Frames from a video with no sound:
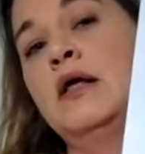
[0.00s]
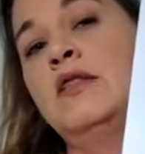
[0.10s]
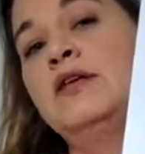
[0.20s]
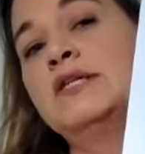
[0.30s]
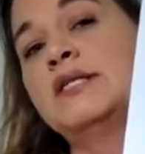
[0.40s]

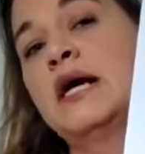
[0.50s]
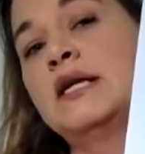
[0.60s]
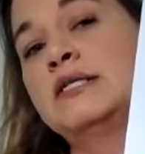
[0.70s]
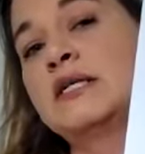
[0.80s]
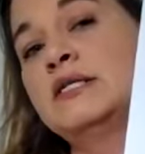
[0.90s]

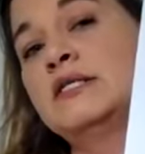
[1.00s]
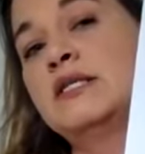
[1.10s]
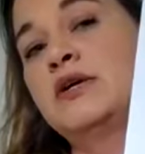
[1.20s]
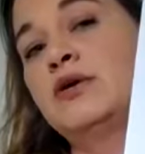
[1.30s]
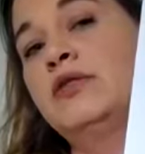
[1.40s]
is
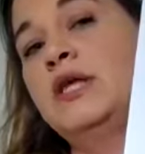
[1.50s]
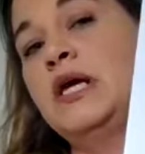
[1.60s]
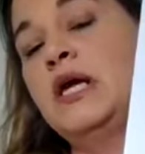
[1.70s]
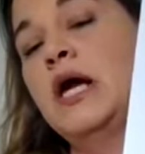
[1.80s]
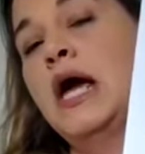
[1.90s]
considered
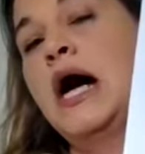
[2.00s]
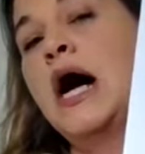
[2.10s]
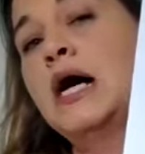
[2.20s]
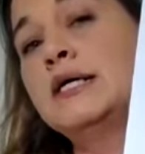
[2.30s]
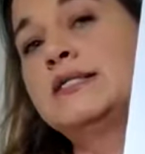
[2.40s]
the
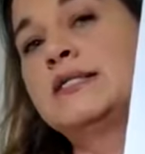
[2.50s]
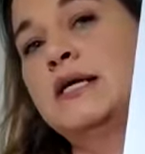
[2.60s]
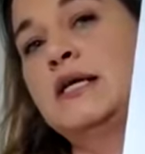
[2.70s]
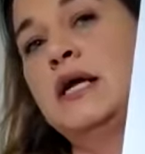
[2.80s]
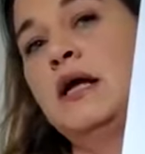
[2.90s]

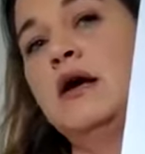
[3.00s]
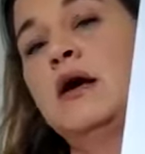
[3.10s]
ascending,